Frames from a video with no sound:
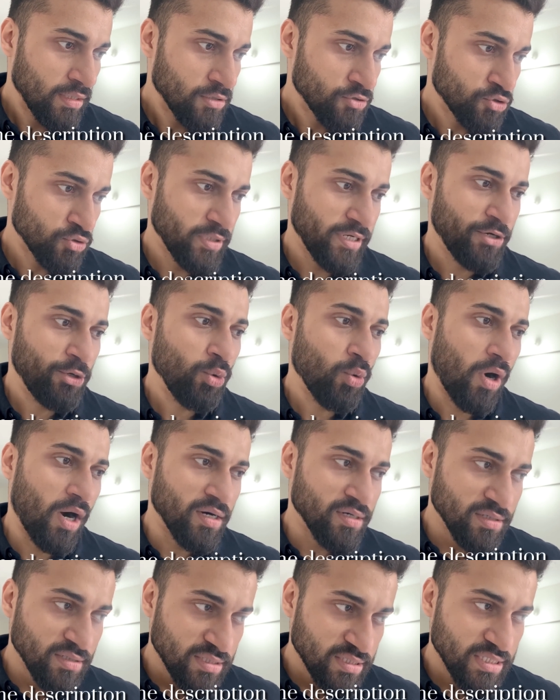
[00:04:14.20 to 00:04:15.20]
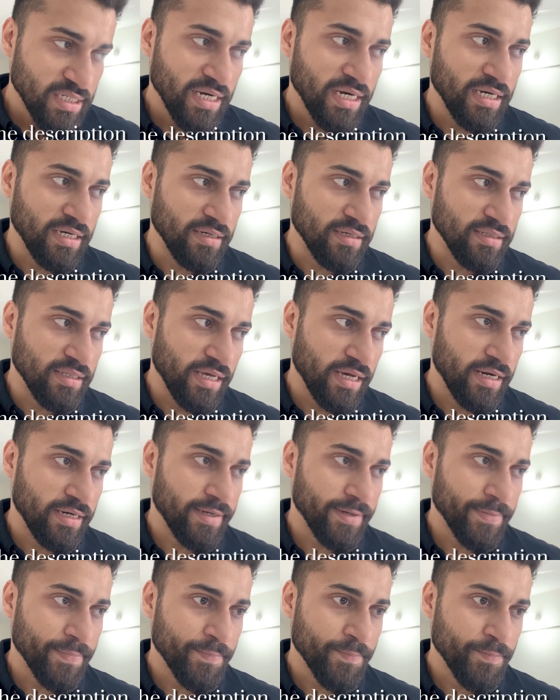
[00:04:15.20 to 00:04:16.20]
so that you understand
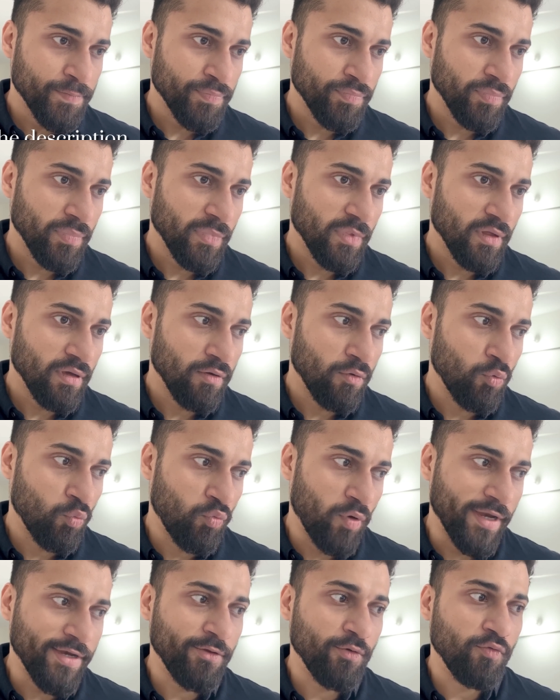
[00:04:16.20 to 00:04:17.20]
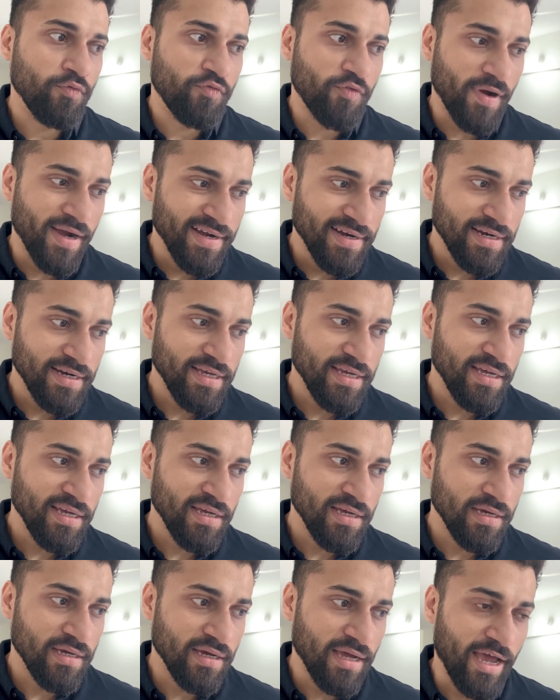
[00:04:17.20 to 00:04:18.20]
that when you
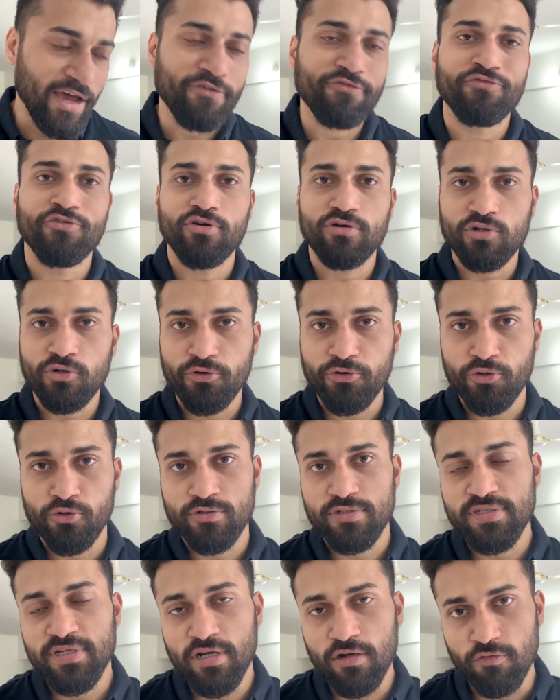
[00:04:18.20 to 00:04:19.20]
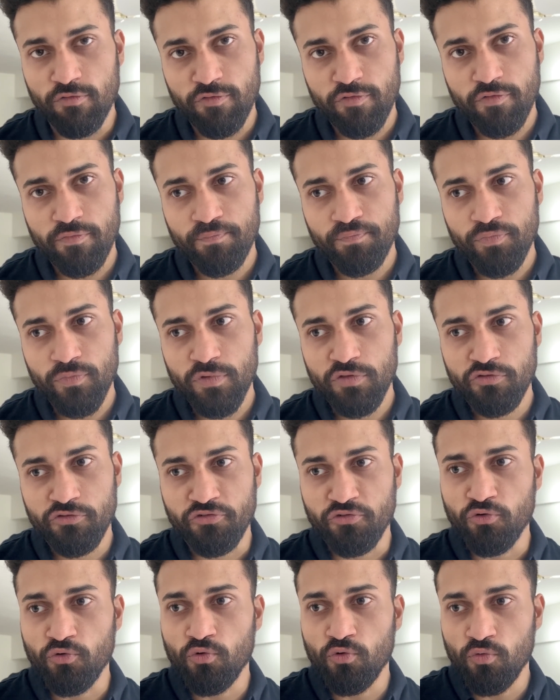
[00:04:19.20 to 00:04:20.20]
finally have worked on yourself
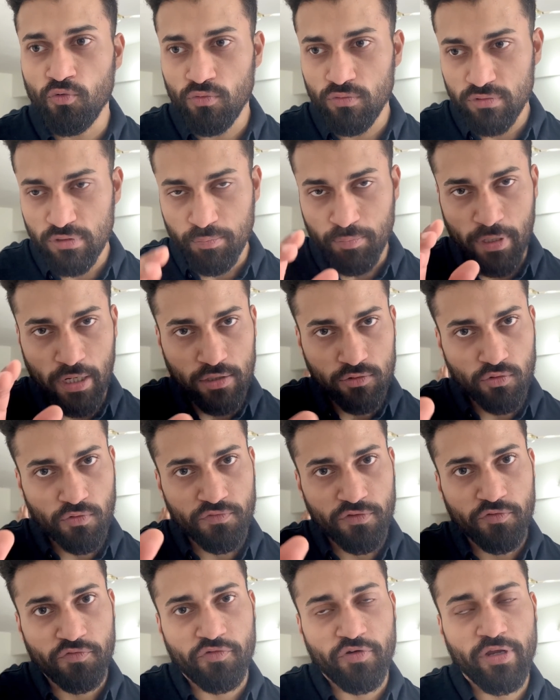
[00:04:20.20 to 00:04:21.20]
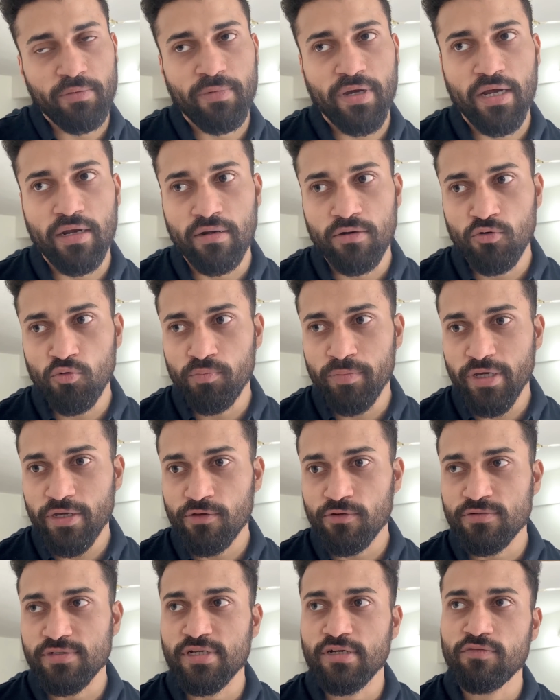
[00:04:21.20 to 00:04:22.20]
through the path of the free man to make
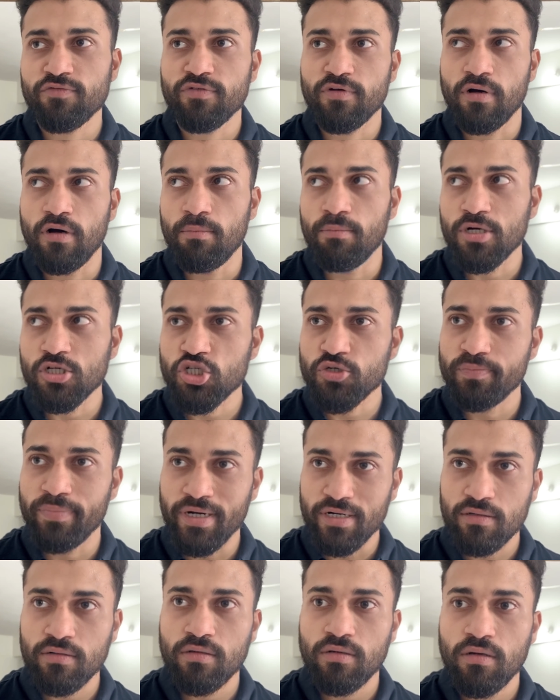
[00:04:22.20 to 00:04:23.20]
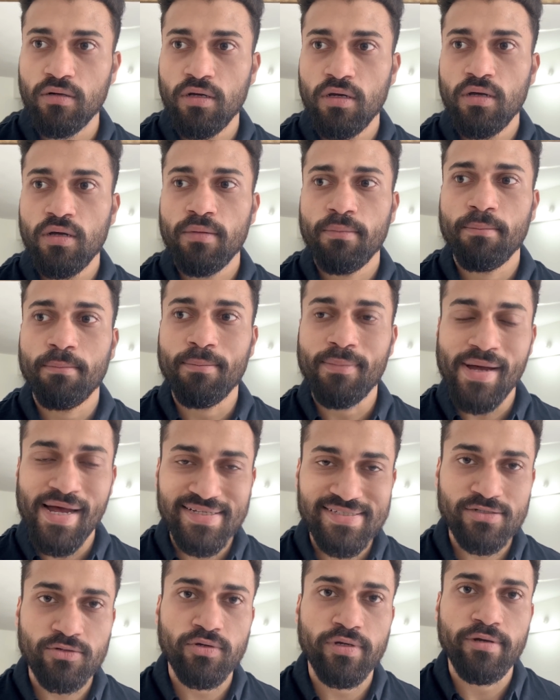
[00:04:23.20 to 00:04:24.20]
yourself a much better
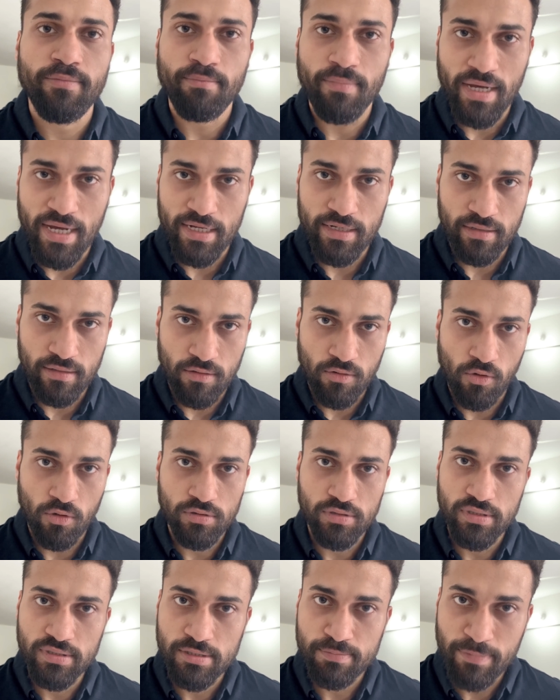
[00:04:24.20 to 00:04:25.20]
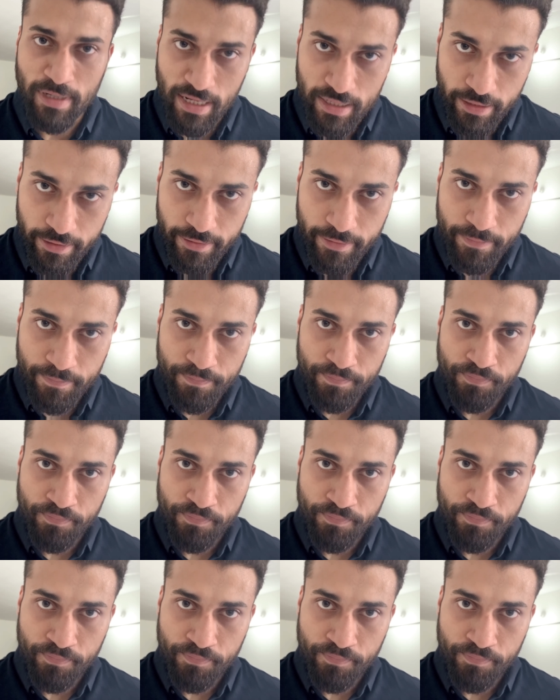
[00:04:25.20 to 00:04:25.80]
masculine man on this planet,